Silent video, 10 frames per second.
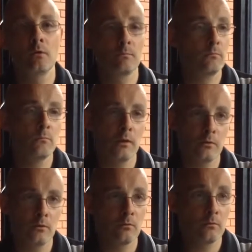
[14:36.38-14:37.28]
to make
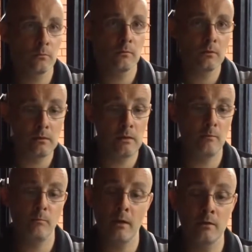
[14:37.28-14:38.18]
sure, he
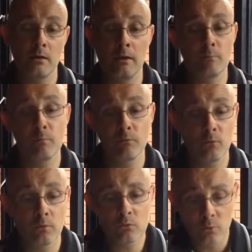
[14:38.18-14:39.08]
basically,
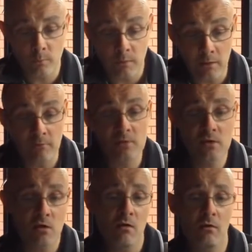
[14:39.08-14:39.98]
before the tournament even
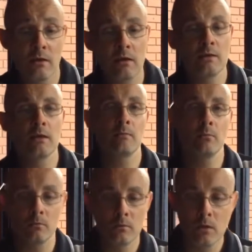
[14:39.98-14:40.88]
started, he said,
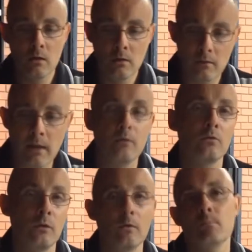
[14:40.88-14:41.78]
well,
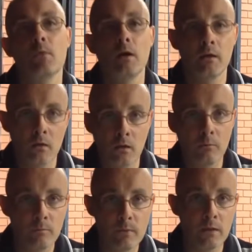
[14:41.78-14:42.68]
that's in my car
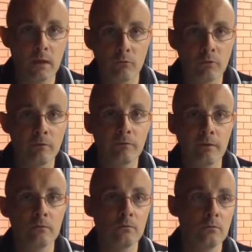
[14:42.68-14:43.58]
with me, that
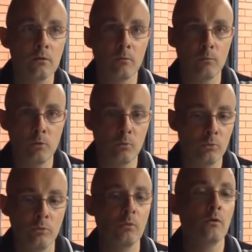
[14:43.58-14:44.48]
trophy. So all
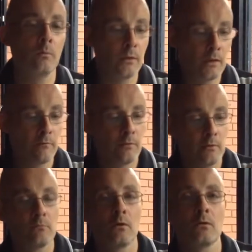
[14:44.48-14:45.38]
you lot are playing for
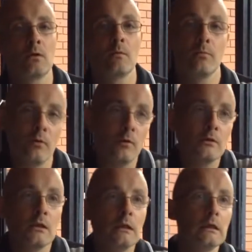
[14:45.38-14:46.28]
the runners-up
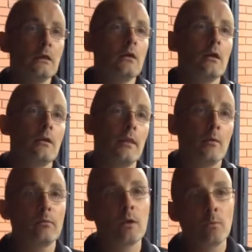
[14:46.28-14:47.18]
prize.
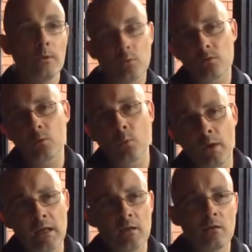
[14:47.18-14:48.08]
Their will to
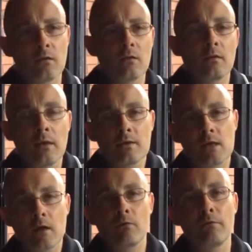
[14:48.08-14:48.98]
win, their
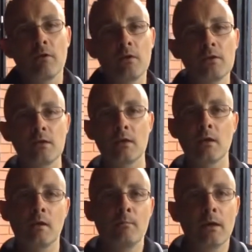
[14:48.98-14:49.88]
sacrifices
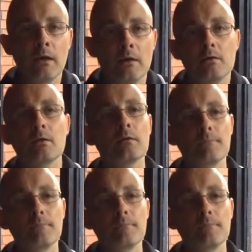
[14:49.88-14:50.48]
that they made,